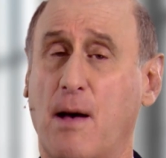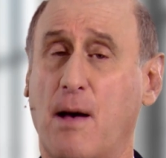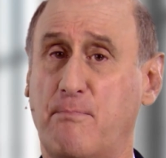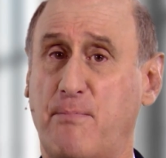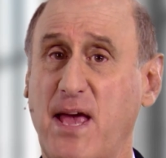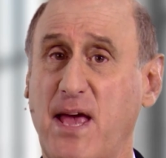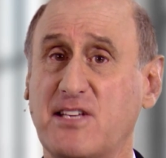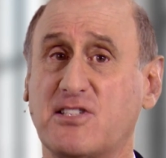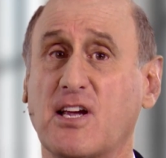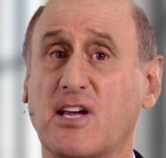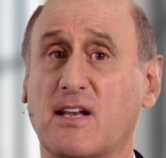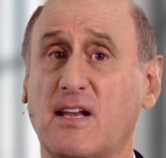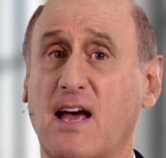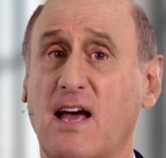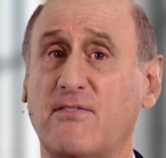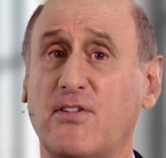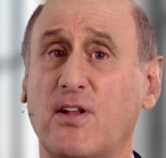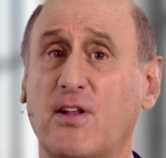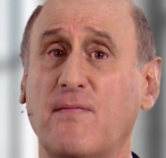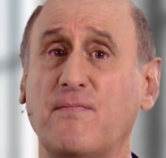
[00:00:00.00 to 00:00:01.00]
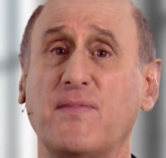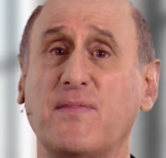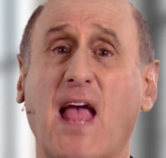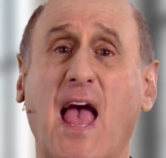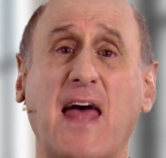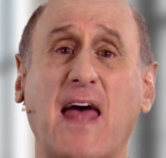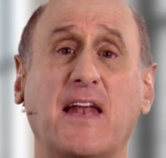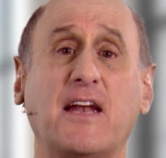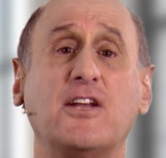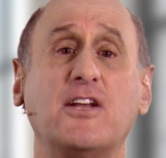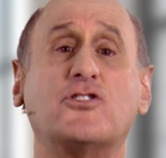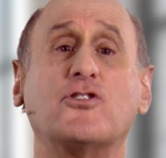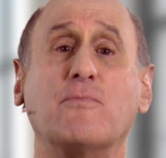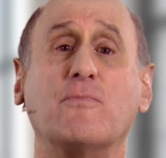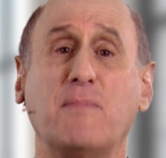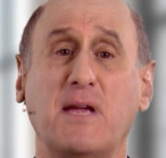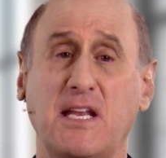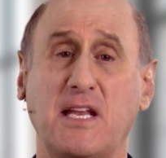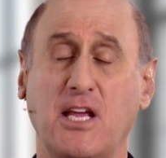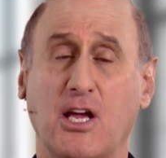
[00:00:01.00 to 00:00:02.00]
a basic level and an
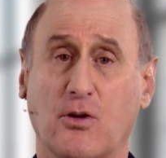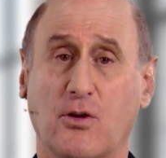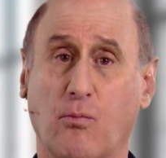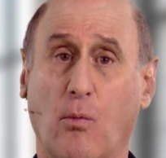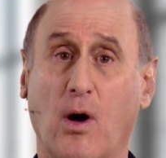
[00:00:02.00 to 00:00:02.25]
intermediate